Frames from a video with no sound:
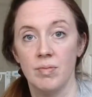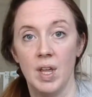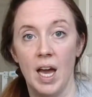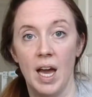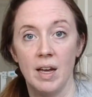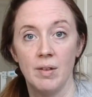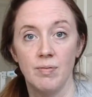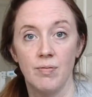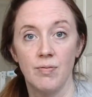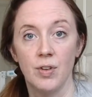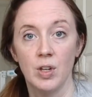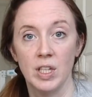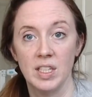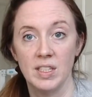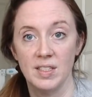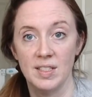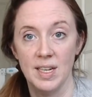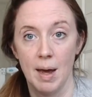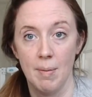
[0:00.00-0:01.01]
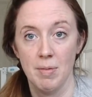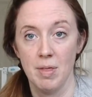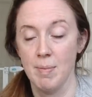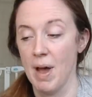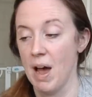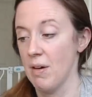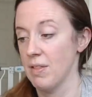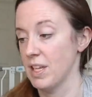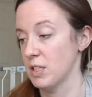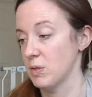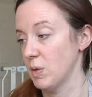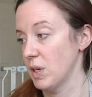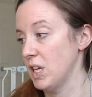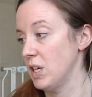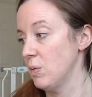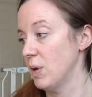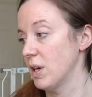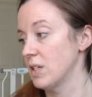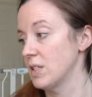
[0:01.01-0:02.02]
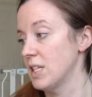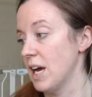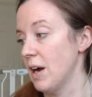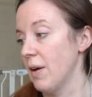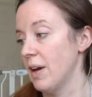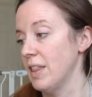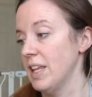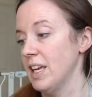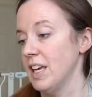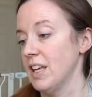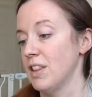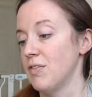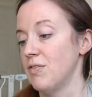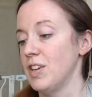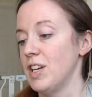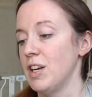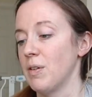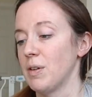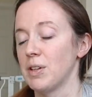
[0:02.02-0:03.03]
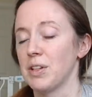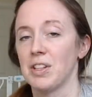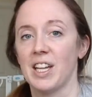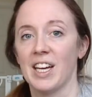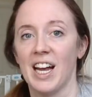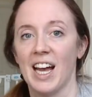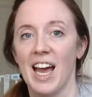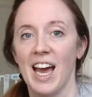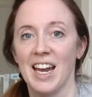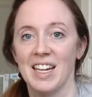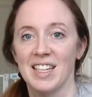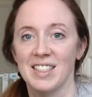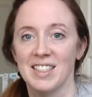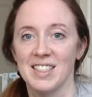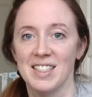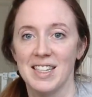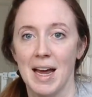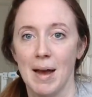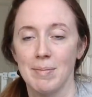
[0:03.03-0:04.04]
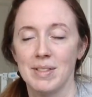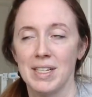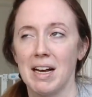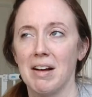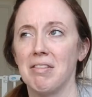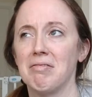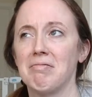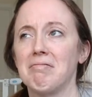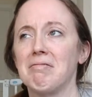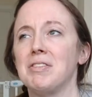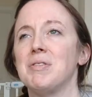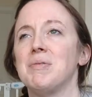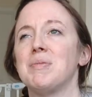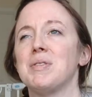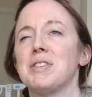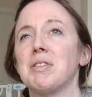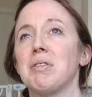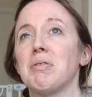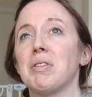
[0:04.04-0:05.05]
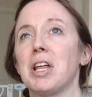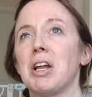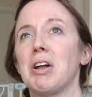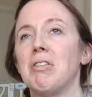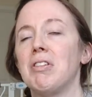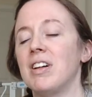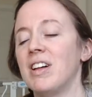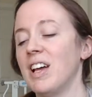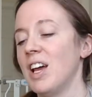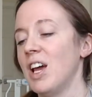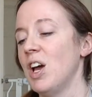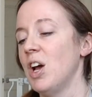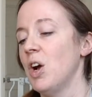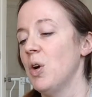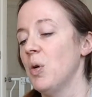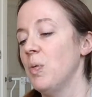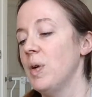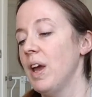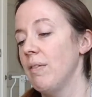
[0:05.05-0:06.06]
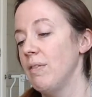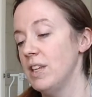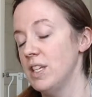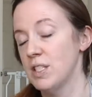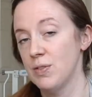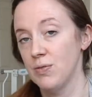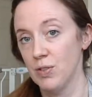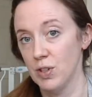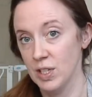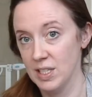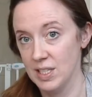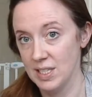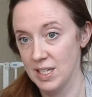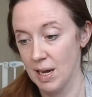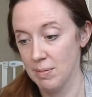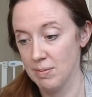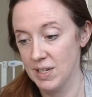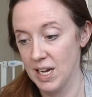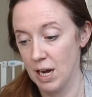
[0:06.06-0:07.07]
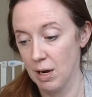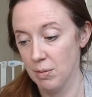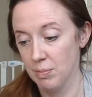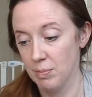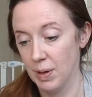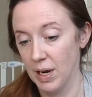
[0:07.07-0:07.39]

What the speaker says: I fully snapped them out. That's what he wears now. I think in the video it looked like I had it snapped down. It was so little. We have these fully snapped out.